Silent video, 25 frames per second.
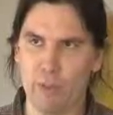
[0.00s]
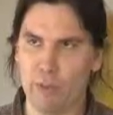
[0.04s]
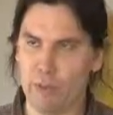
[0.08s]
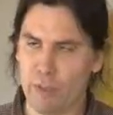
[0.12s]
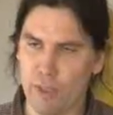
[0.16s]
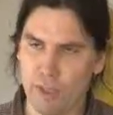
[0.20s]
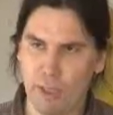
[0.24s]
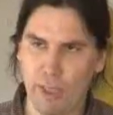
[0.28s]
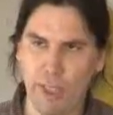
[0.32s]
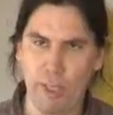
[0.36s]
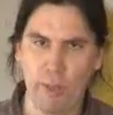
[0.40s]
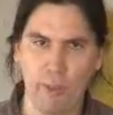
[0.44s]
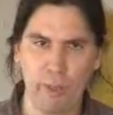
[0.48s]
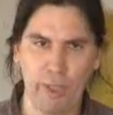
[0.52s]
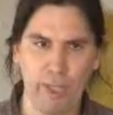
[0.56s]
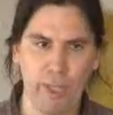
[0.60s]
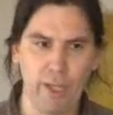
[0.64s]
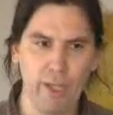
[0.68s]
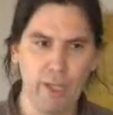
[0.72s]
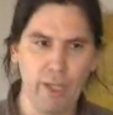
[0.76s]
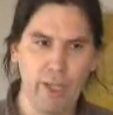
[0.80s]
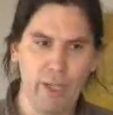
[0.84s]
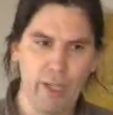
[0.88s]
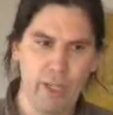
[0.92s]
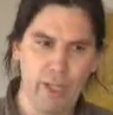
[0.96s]
There's
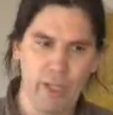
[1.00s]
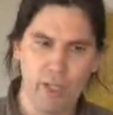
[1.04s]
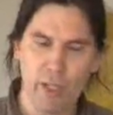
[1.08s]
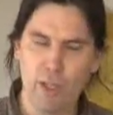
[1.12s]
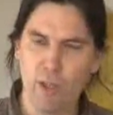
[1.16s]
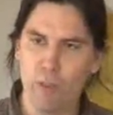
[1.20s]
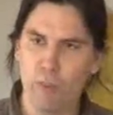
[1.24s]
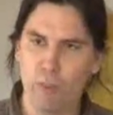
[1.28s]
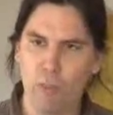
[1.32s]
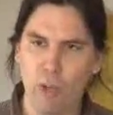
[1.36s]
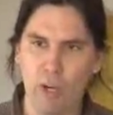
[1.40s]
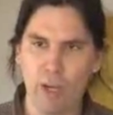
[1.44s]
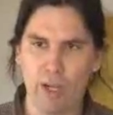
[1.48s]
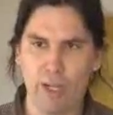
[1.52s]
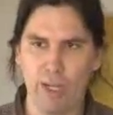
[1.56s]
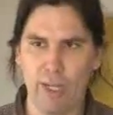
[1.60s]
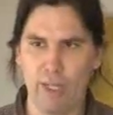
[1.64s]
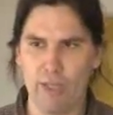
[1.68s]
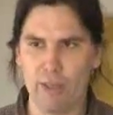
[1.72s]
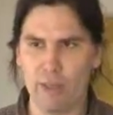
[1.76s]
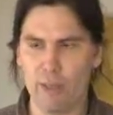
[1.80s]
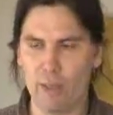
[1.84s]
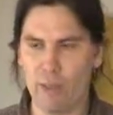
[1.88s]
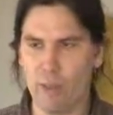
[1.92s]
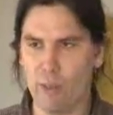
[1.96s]
continually new
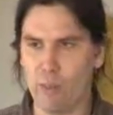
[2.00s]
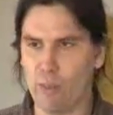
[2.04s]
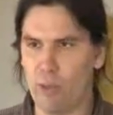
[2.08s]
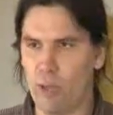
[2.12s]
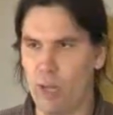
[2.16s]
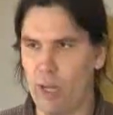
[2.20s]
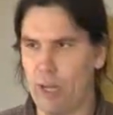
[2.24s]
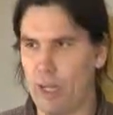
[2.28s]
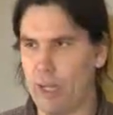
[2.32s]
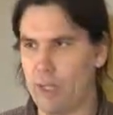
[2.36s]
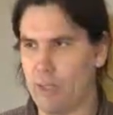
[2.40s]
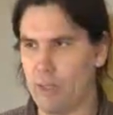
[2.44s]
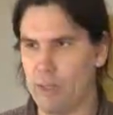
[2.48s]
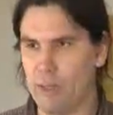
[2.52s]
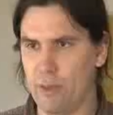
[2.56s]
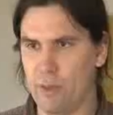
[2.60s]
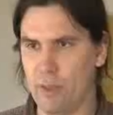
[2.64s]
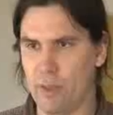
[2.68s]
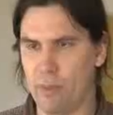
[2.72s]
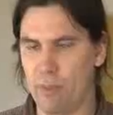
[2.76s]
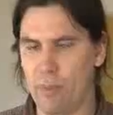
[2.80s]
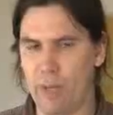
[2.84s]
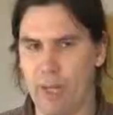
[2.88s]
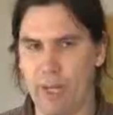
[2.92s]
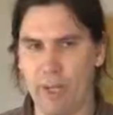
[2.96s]
markets, new products, new
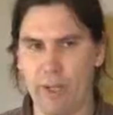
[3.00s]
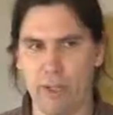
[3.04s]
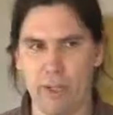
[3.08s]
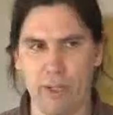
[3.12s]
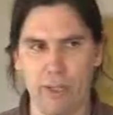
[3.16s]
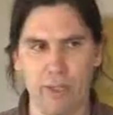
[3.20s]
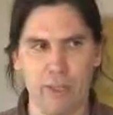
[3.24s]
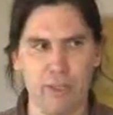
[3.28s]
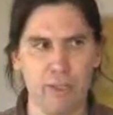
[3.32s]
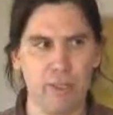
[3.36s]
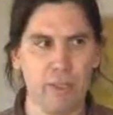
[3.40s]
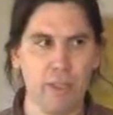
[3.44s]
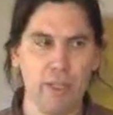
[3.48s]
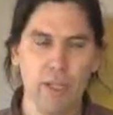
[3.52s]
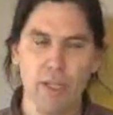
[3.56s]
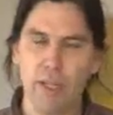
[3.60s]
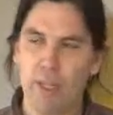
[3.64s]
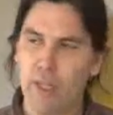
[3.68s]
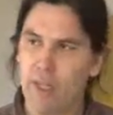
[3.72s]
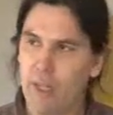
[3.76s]
competitors